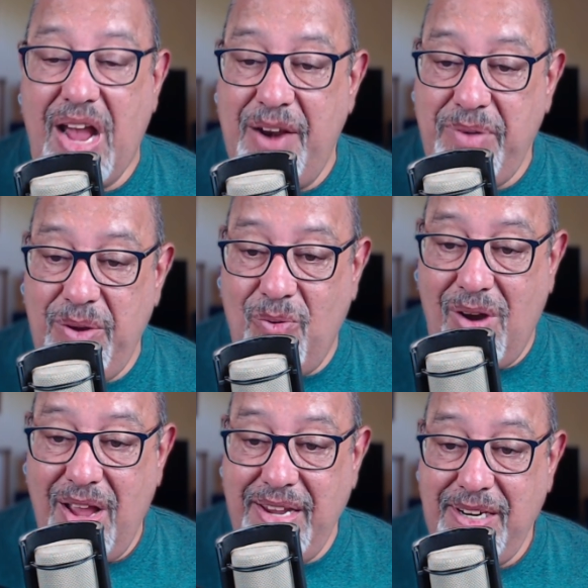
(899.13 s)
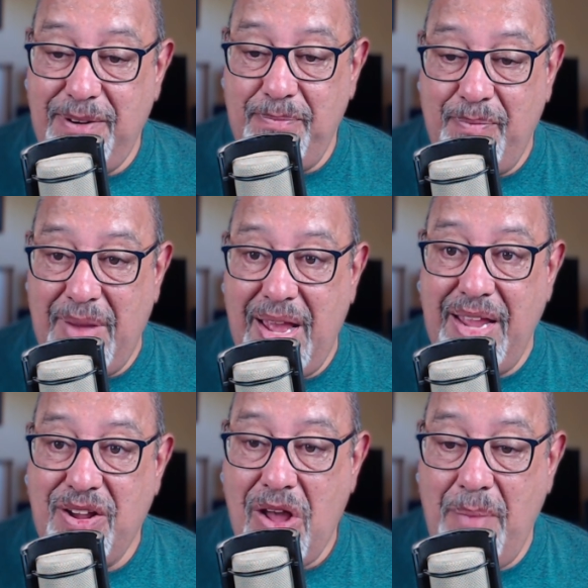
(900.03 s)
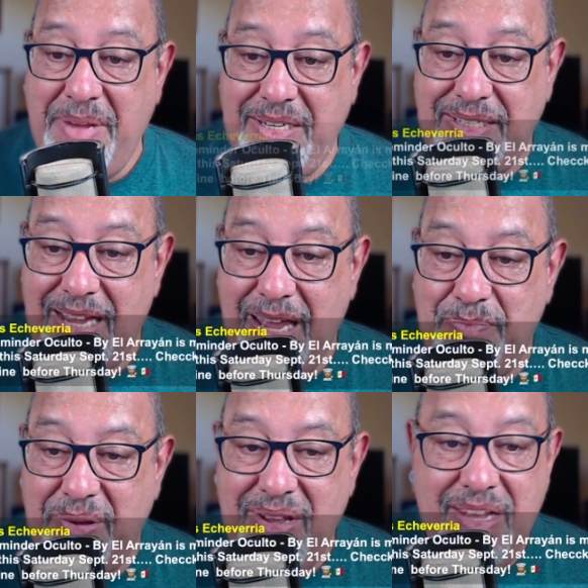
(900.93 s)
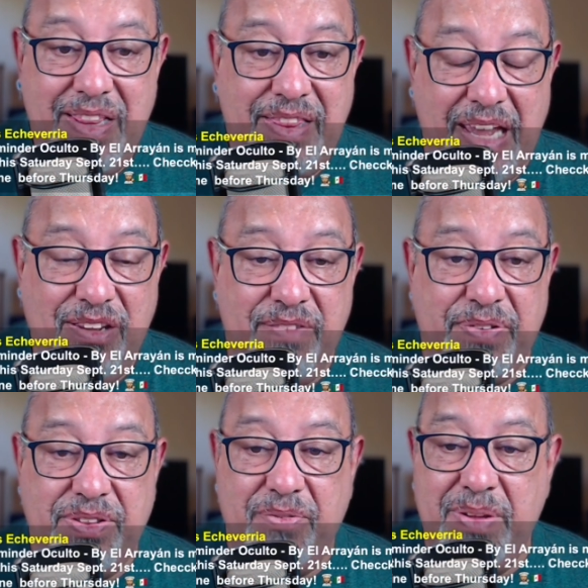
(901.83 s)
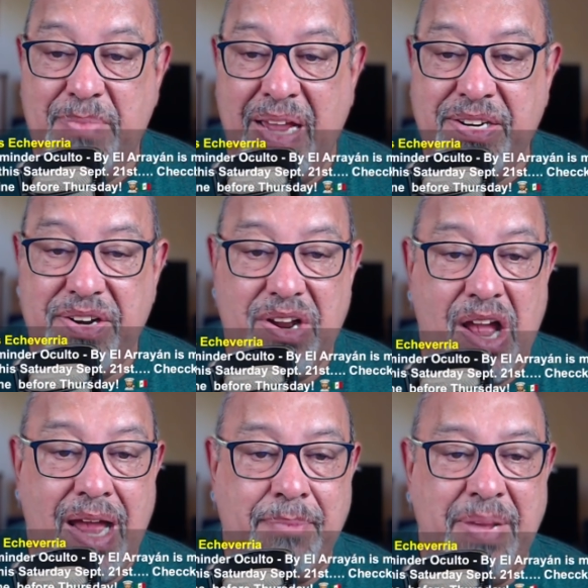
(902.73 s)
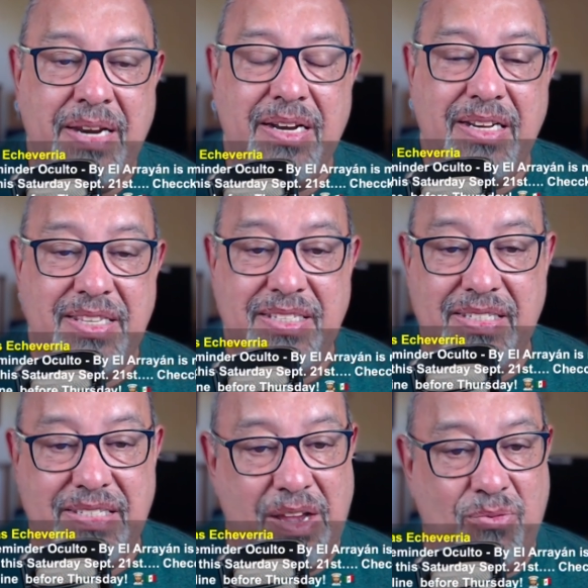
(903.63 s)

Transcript: I rewind my comment tape, thank you for the reminder, Carmen. This is a